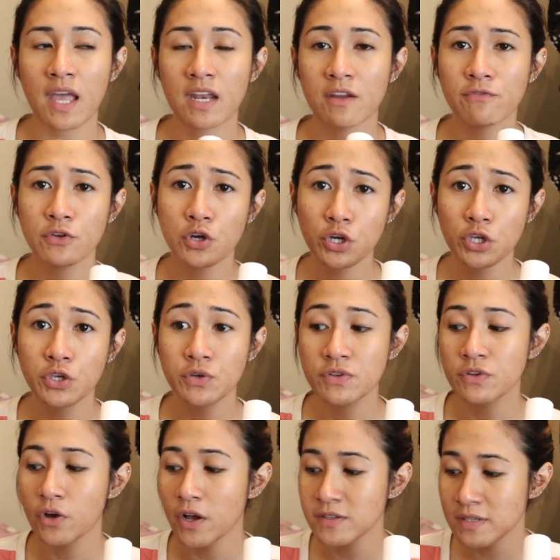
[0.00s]
and if you're
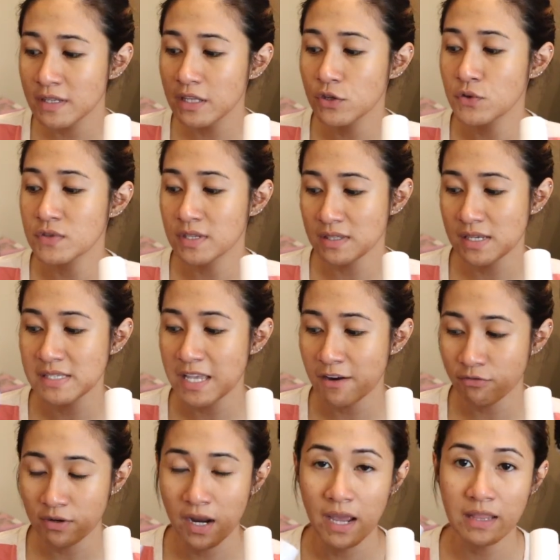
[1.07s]
constantly using this
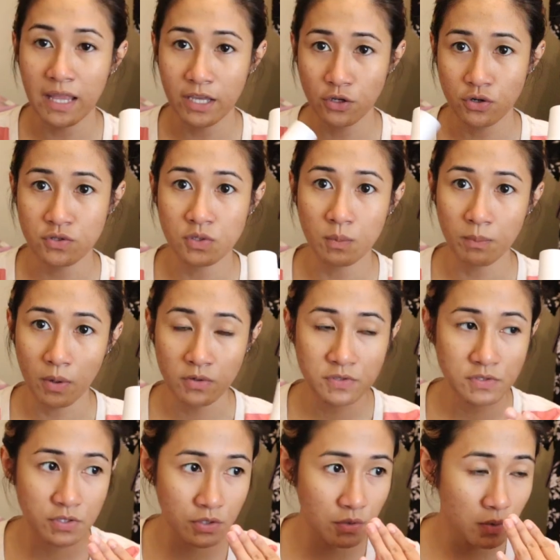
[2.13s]
every night like you're
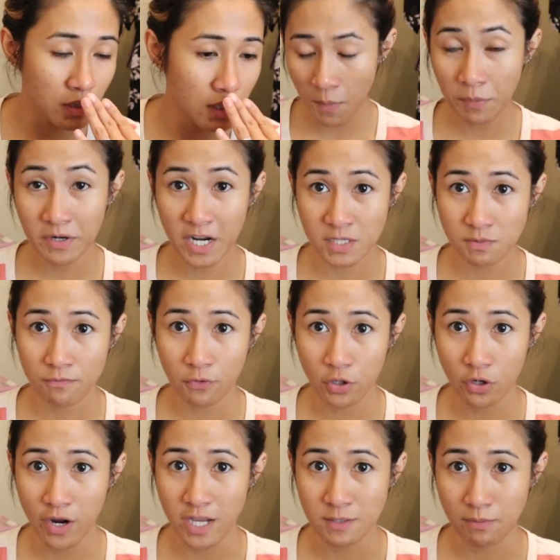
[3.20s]
supposed to, a couple of days before
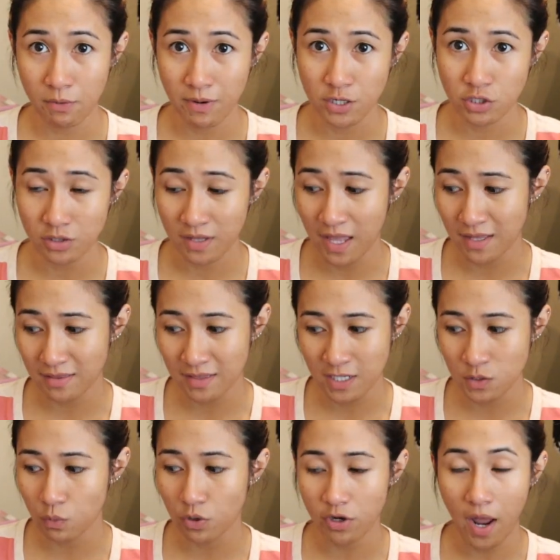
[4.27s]
your expiration date,
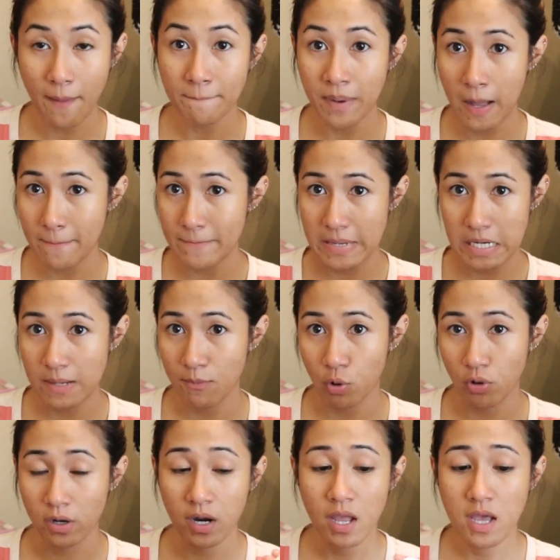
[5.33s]
this will not pump
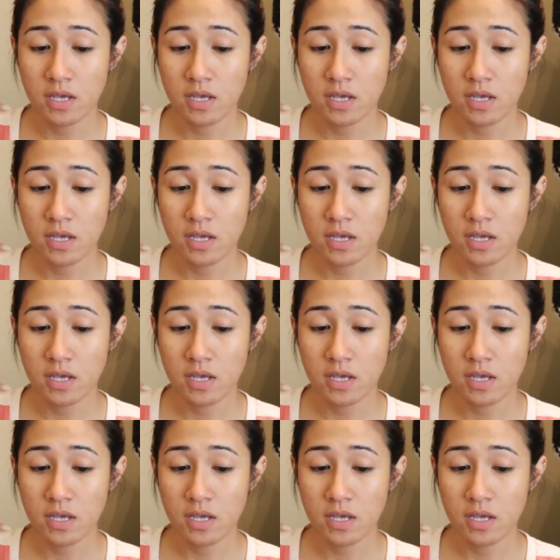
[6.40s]
anymore.